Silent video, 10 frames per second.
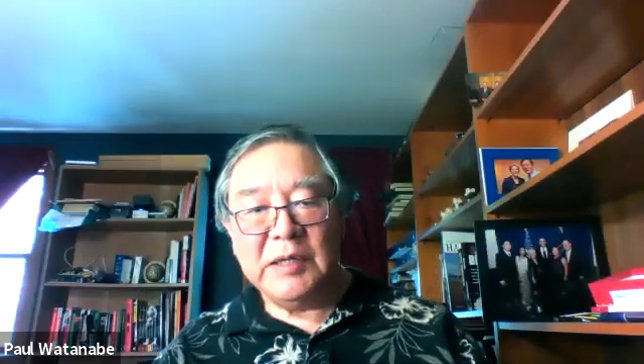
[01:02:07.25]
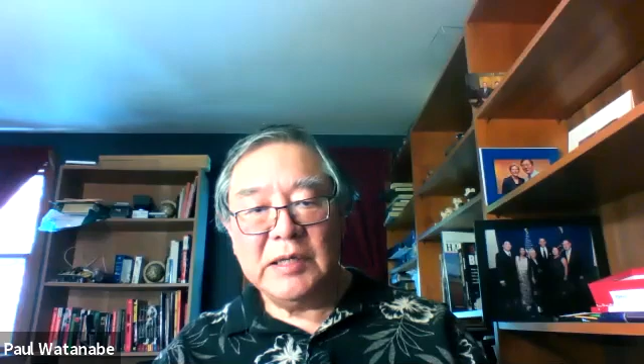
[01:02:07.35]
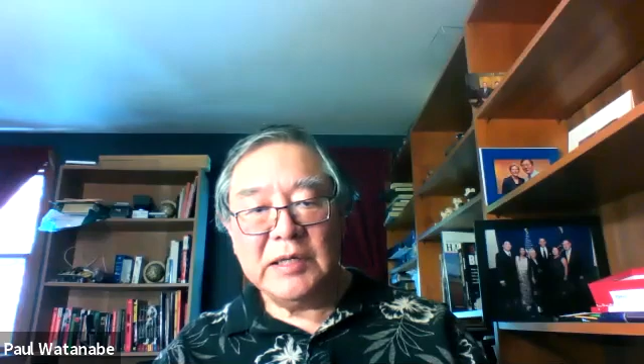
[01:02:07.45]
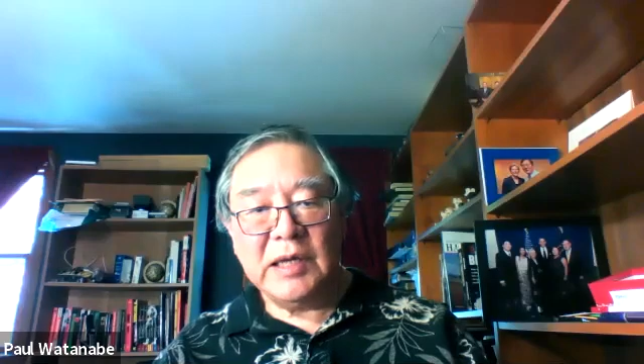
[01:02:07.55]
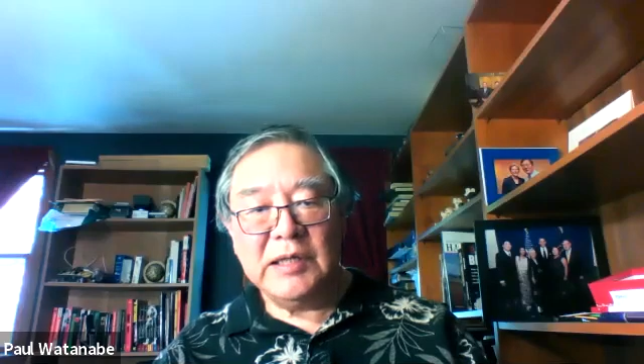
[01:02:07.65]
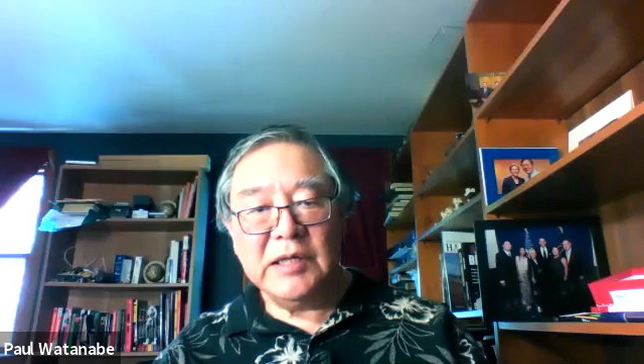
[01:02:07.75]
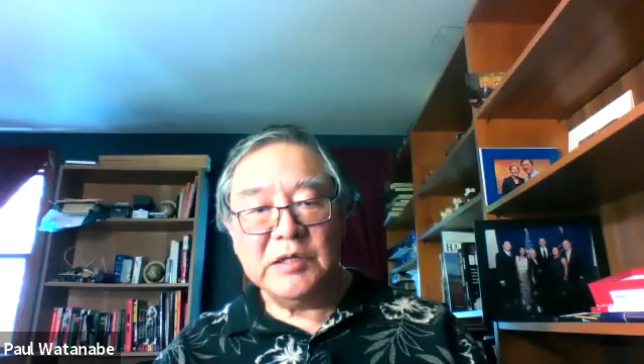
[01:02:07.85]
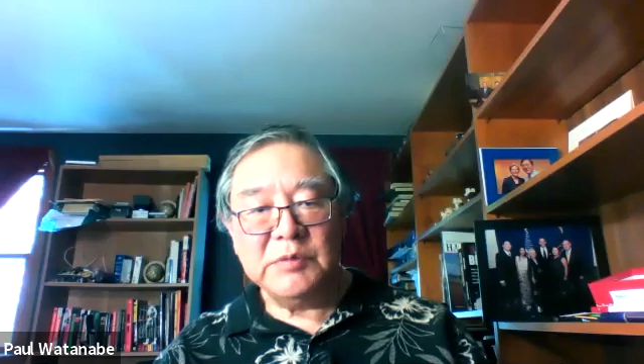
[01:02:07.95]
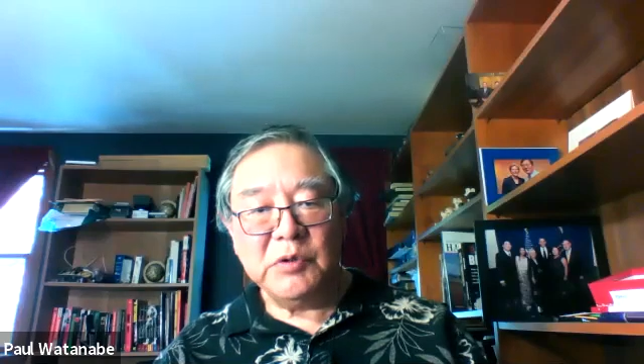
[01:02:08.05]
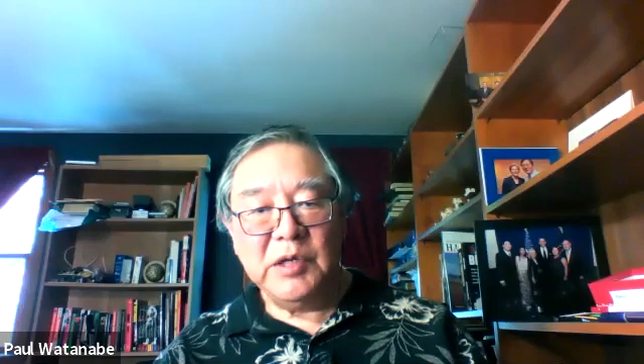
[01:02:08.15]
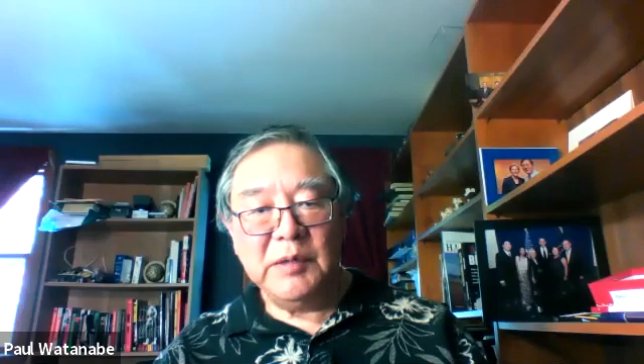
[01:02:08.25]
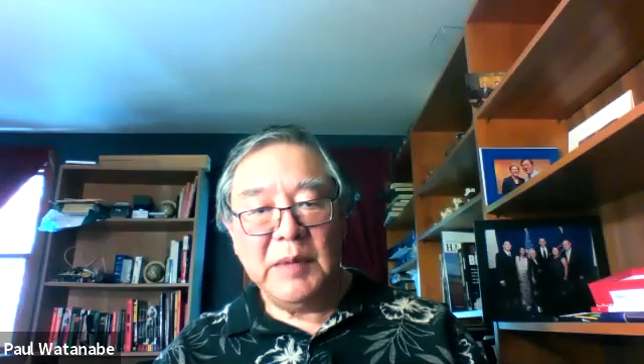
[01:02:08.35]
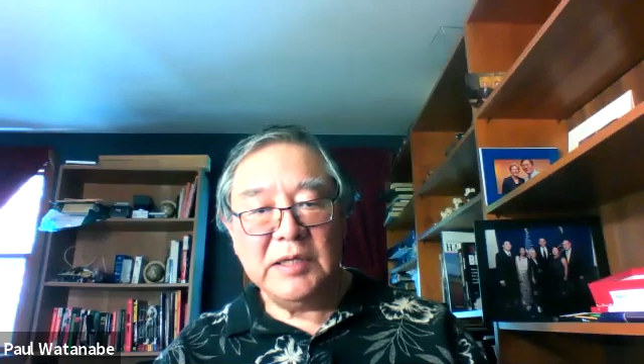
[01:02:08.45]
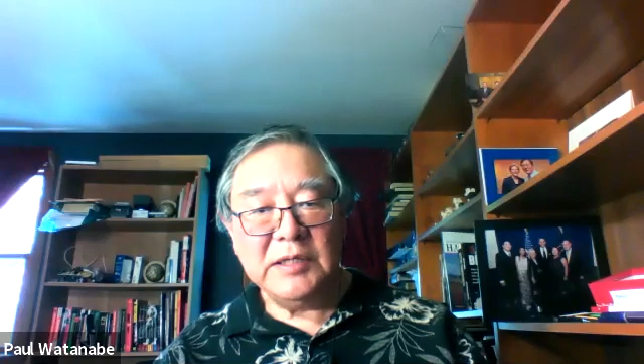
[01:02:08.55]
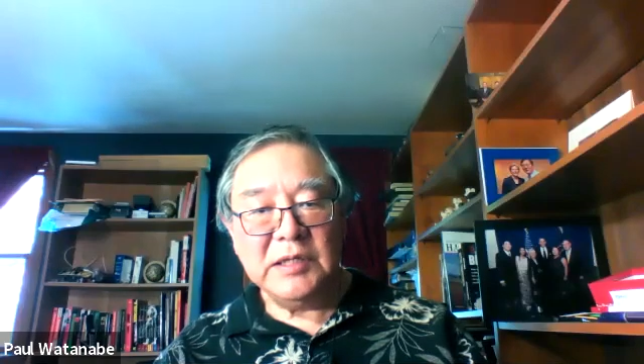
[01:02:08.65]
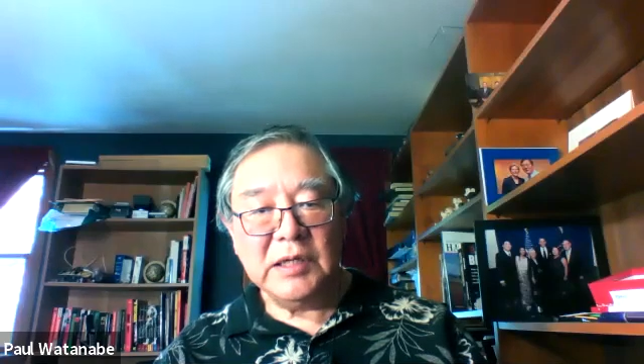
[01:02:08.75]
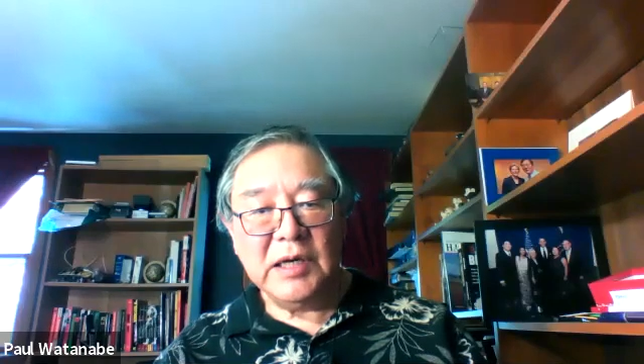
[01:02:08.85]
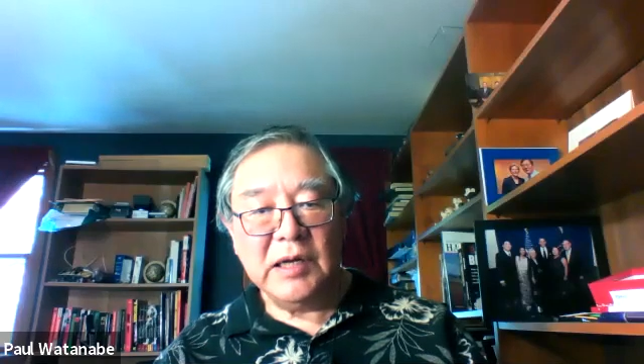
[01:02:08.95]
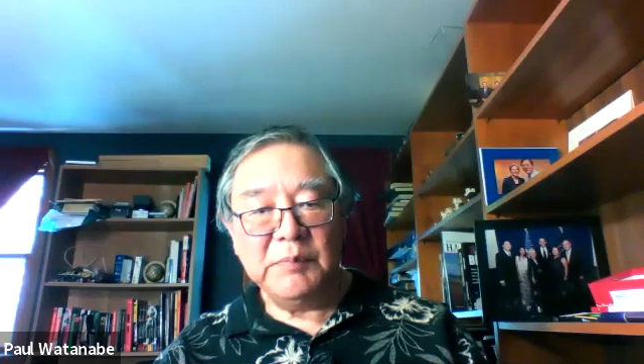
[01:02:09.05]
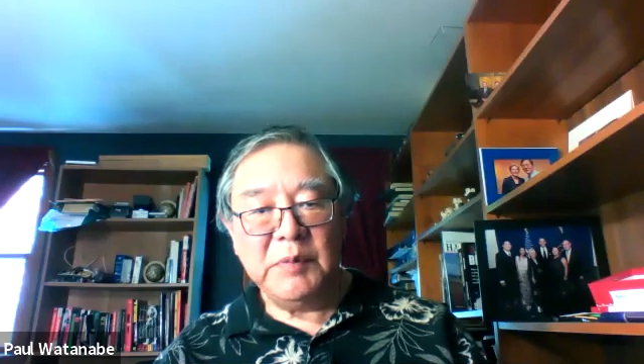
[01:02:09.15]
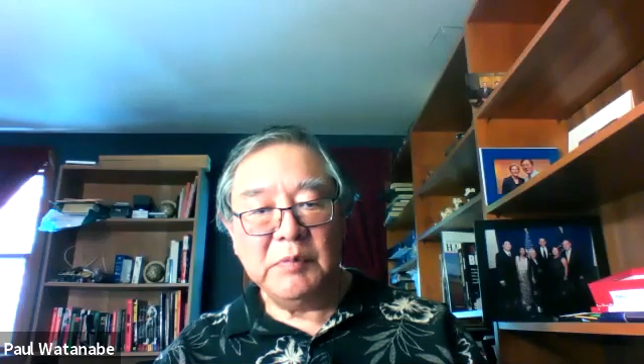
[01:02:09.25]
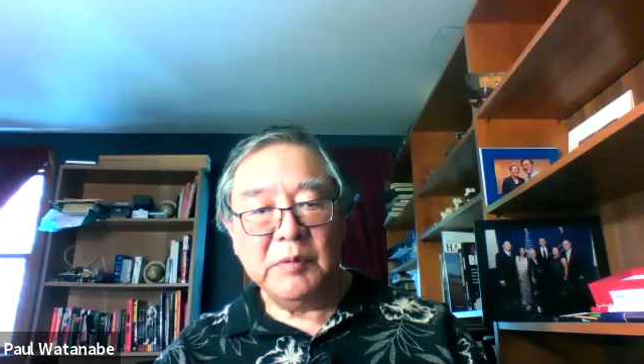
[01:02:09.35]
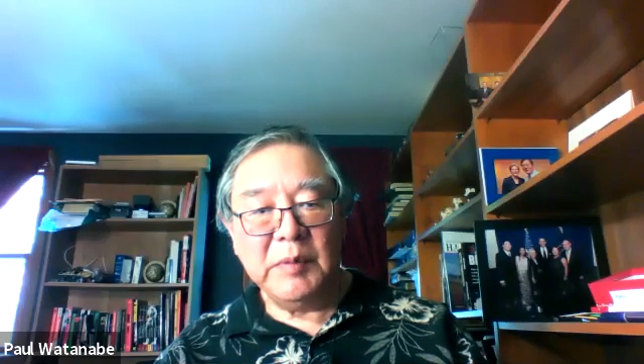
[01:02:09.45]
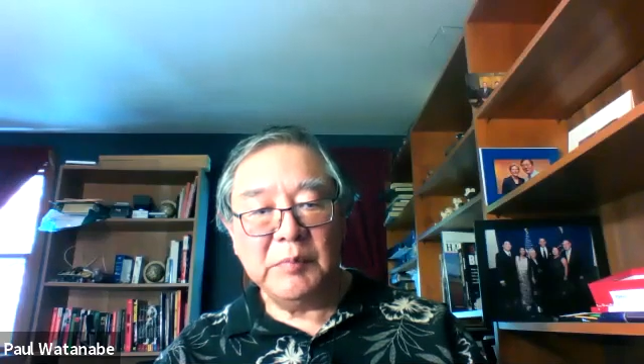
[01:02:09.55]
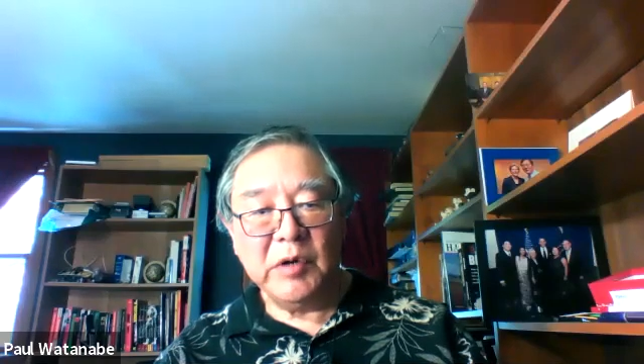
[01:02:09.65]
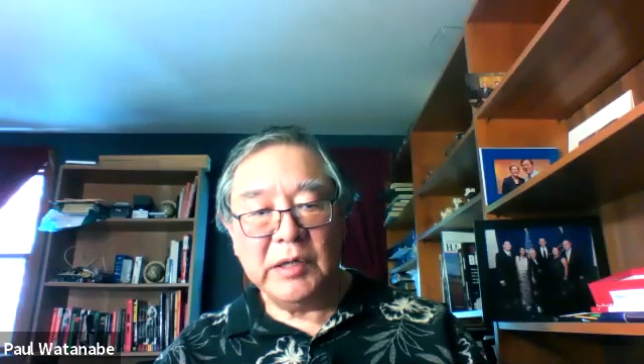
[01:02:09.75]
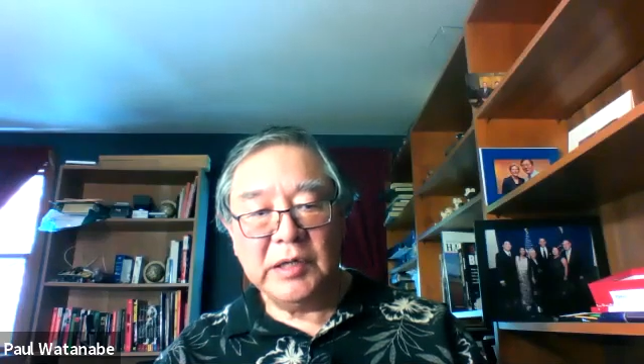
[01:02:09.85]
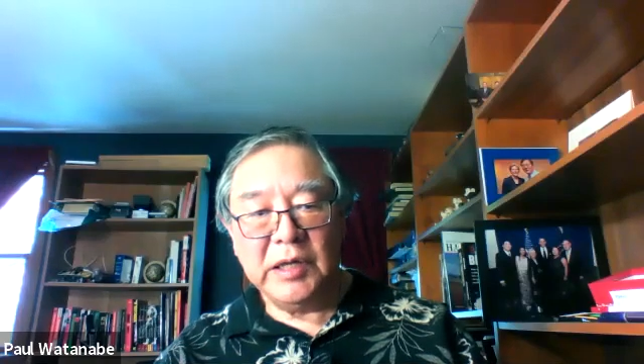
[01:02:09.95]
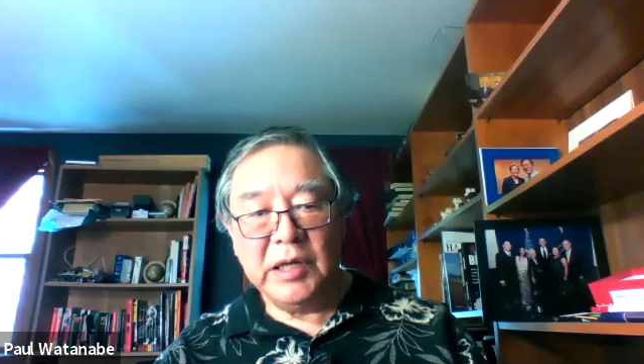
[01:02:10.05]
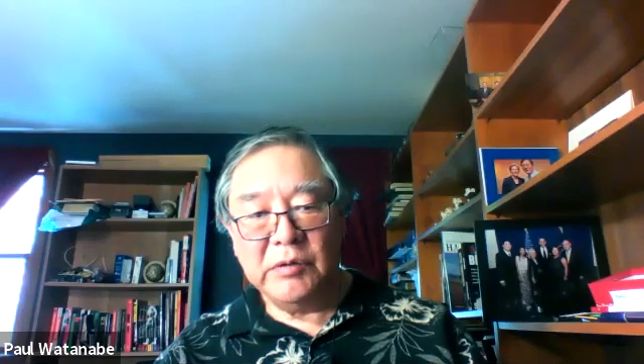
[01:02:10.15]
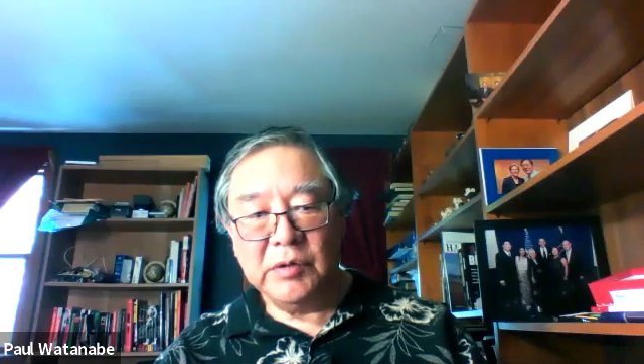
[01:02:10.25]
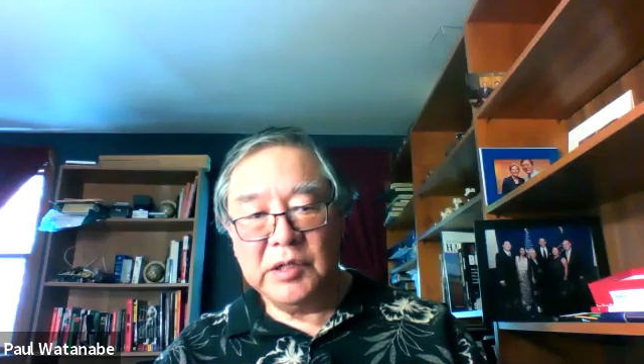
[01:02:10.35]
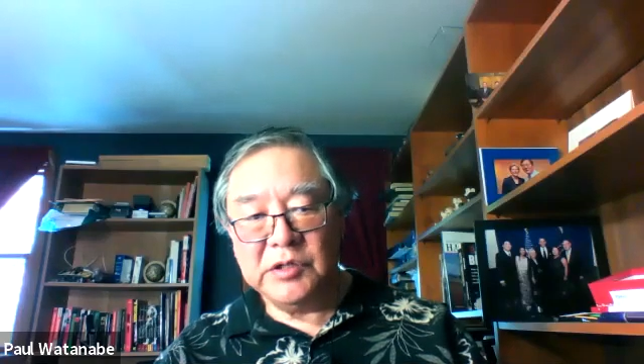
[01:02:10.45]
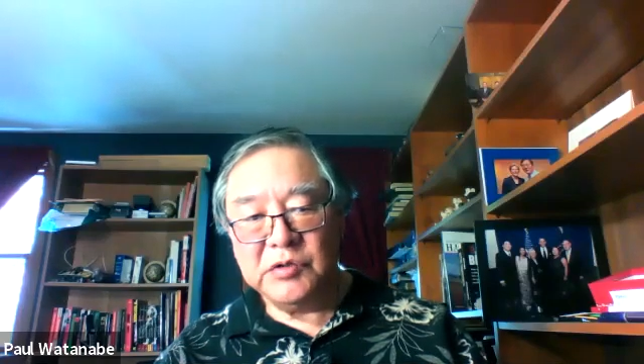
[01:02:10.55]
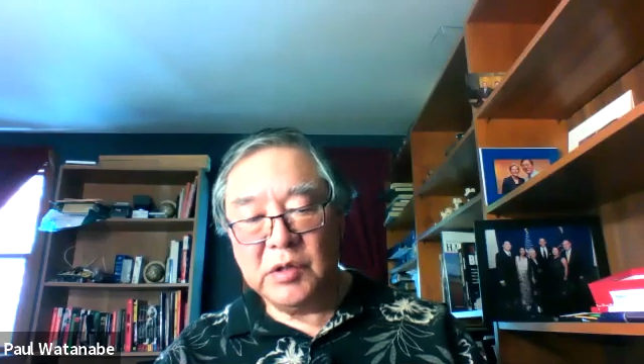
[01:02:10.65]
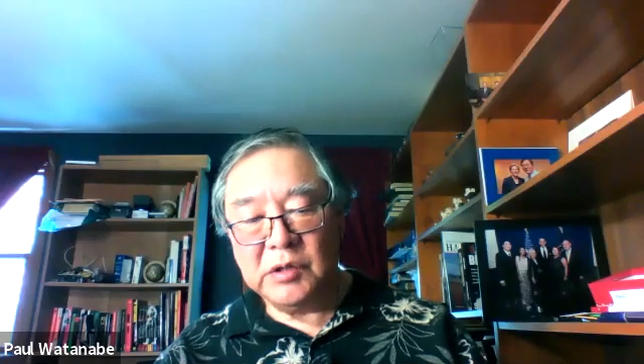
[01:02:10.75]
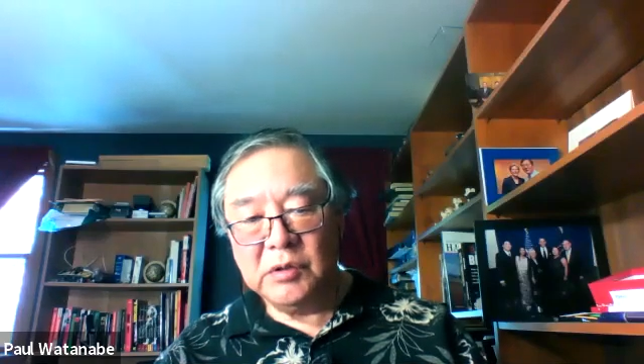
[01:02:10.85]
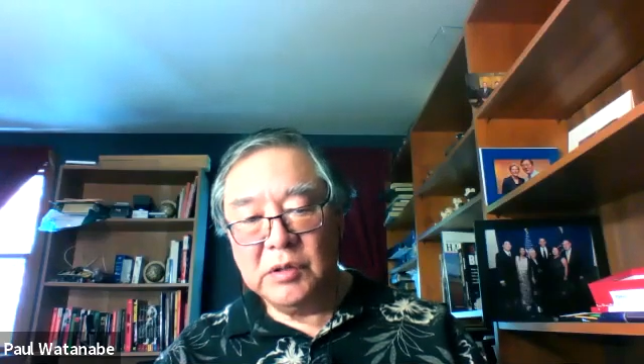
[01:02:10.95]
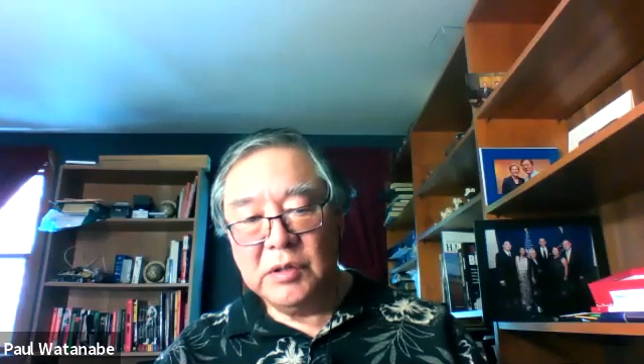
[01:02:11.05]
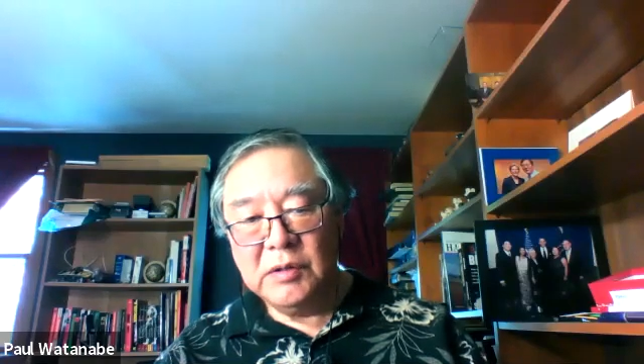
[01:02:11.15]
because I think it's pretty amazing the kind of people have been brought together in this struggle.